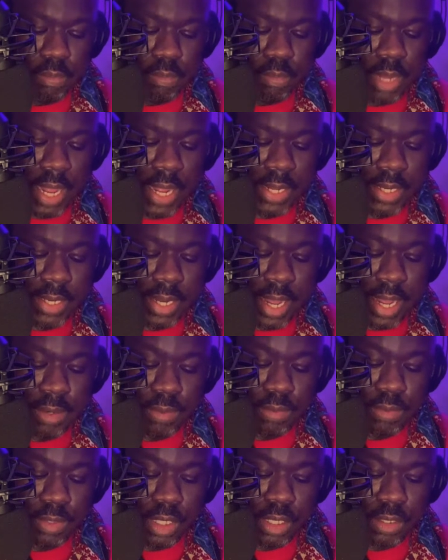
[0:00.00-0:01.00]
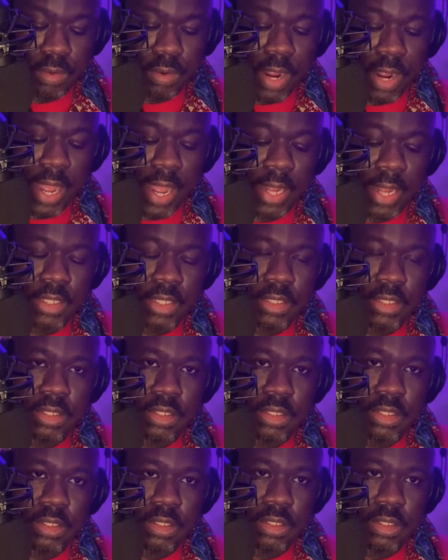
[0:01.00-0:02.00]
black not only
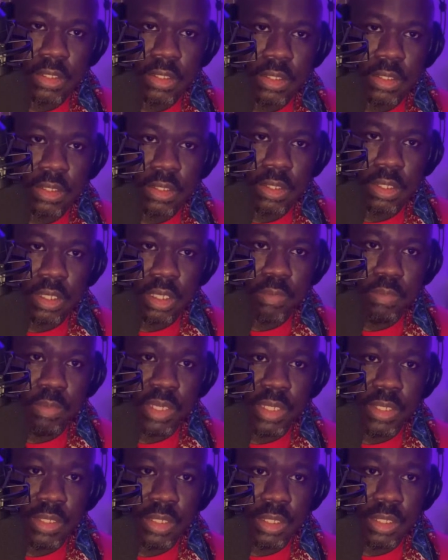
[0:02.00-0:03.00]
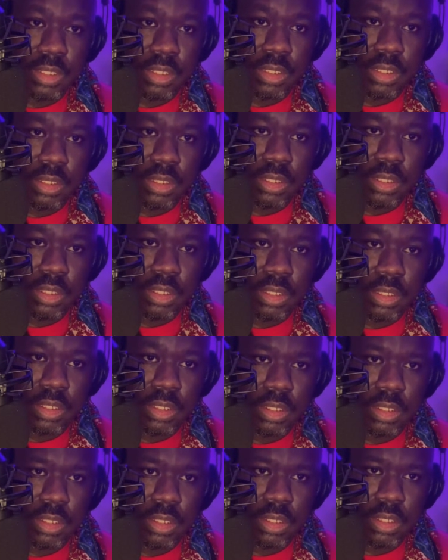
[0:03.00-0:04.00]
cracks, it blisters
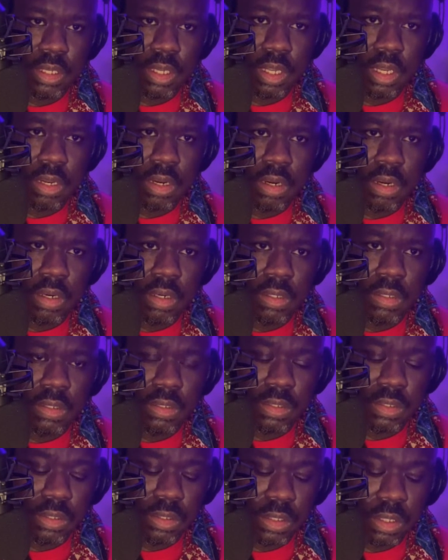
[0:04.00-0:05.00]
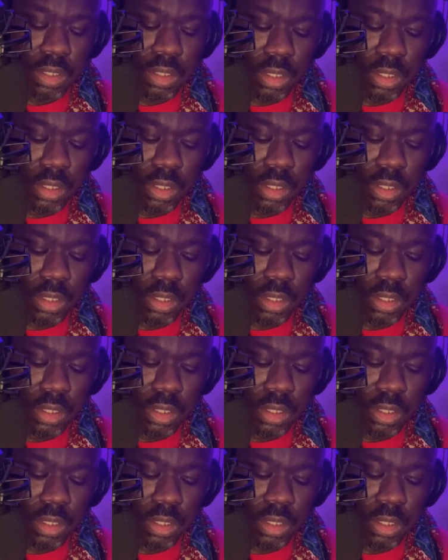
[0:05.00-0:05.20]
and hurts.